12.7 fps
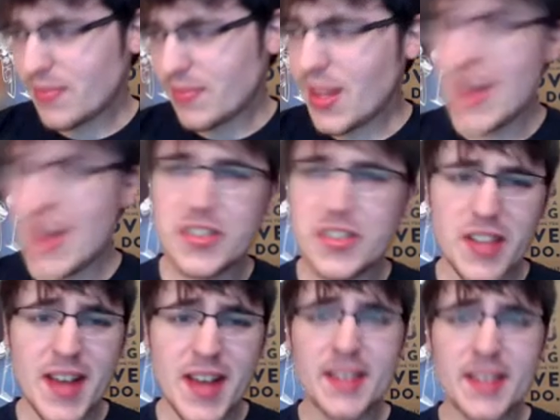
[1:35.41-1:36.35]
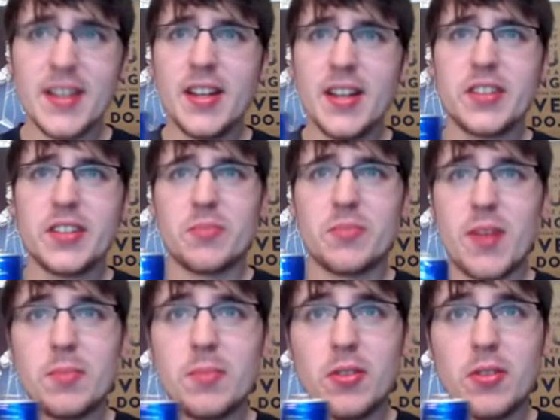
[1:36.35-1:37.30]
I just had some Red Bull